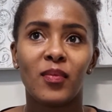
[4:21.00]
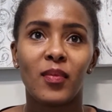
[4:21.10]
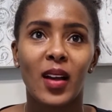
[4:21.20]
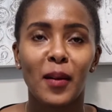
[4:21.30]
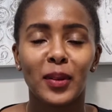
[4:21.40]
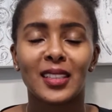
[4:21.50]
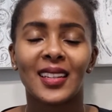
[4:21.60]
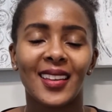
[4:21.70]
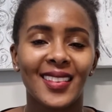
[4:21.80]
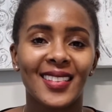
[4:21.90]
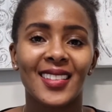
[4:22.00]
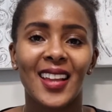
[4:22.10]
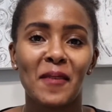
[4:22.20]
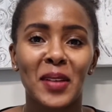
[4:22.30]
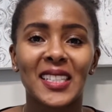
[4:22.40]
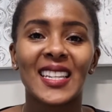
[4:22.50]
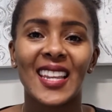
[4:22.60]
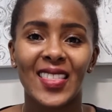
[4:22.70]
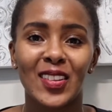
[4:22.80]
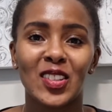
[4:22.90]
coming together
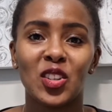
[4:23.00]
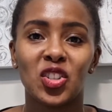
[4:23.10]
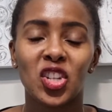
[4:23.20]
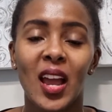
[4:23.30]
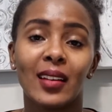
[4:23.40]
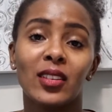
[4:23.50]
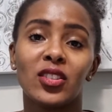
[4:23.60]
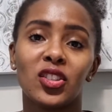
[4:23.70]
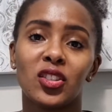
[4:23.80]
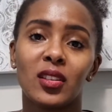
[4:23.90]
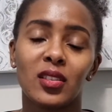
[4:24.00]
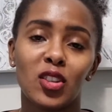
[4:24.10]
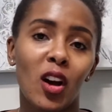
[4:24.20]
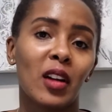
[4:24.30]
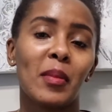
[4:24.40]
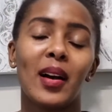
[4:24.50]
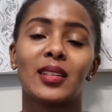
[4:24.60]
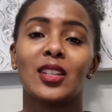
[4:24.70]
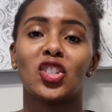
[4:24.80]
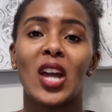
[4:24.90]
to challenge dogma,
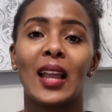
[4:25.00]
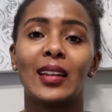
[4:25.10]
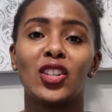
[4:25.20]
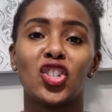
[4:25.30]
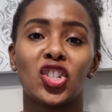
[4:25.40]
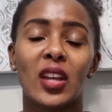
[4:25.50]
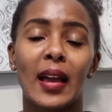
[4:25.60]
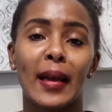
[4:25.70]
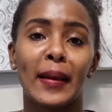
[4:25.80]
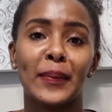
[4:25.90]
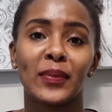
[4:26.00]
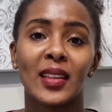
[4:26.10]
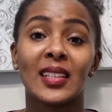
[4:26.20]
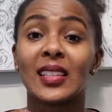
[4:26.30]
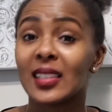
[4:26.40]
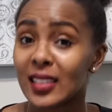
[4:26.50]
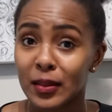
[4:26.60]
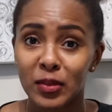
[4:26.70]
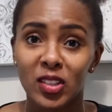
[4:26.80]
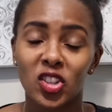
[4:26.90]
to challenge
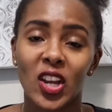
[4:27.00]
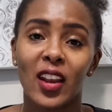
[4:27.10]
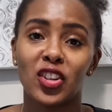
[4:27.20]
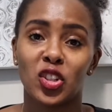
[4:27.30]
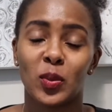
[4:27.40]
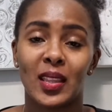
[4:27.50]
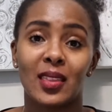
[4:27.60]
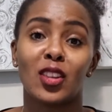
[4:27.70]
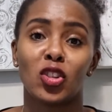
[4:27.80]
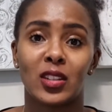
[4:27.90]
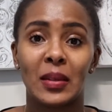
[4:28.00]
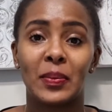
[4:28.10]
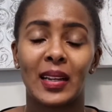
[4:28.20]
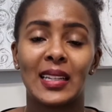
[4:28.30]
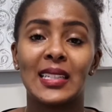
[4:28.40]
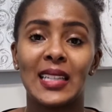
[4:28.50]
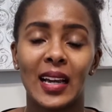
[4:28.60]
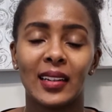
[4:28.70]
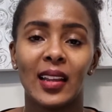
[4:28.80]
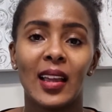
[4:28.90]
systems, to challenge the way that things are typically
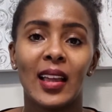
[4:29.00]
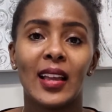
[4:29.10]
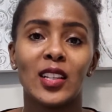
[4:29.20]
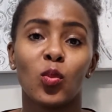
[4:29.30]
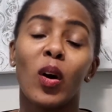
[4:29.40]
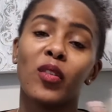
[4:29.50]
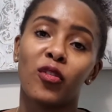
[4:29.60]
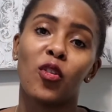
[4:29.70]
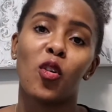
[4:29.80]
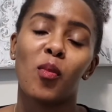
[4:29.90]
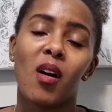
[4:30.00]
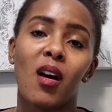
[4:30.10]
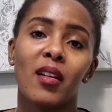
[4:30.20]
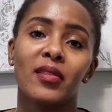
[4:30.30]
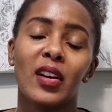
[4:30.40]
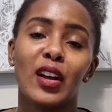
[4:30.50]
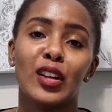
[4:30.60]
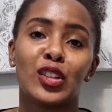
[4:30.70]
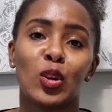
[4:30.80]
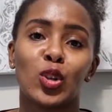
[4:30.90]
done, is one form of
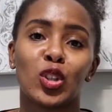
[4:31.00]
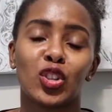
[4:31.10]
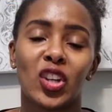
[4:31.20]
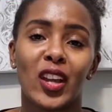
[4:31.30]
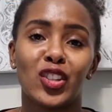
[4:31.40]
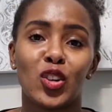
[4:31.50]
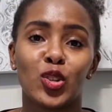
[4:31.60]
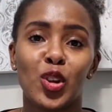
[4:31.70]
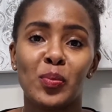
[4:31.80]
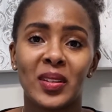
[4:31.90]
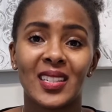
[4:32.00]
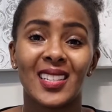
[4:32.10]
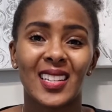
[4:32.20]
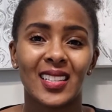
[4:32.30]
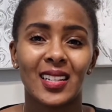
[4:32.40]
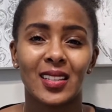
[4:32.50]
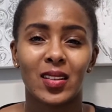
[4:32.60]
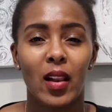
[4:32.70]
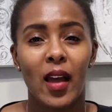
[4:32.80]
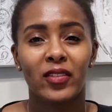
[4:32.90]
social change. So your business doesn't
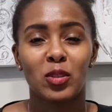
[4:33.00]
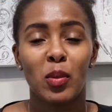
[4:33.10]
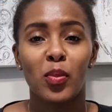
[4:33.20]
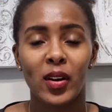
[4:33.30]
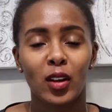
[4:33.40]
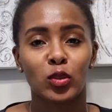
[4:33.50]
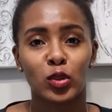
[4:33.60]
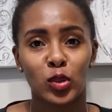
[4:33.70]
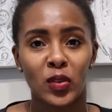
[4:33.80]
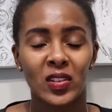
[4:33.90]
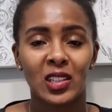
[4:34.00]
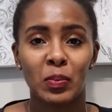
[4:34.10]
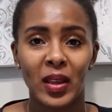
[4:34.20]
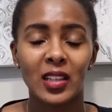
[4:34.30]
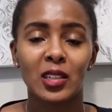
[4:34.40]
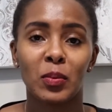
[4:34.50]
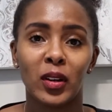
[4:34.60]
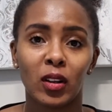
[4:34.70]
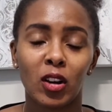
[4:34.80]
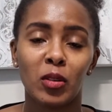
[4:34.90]
necessarily have to be product or service based, but
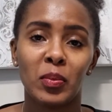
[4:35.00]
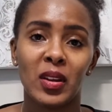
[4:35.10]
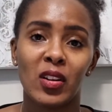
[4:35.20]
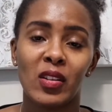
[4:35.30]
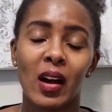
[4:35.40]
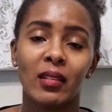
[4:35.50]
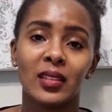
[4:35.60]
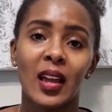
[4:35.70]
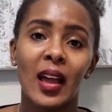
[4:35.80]
it could be around